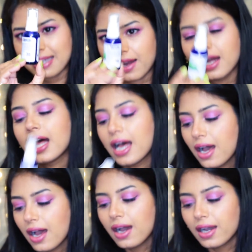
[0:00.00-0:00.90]
yeah,
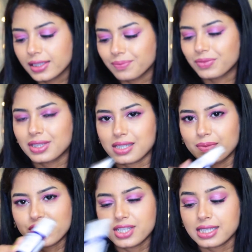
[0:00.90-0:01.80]
this
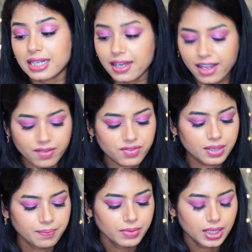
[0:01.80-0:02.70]
much is
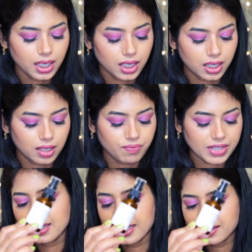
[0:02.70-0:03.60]
left.
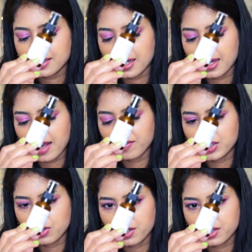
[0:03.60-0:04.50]
Next I have
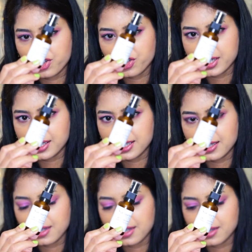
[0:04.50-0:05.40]
the Dr. Sheth
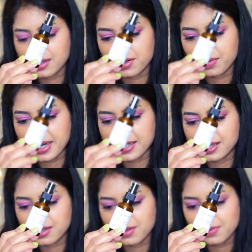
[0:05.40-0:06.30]
Cica and Ceramide
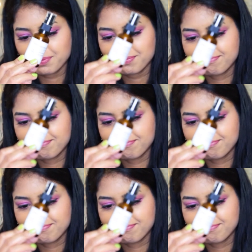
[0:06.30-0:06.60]
serum.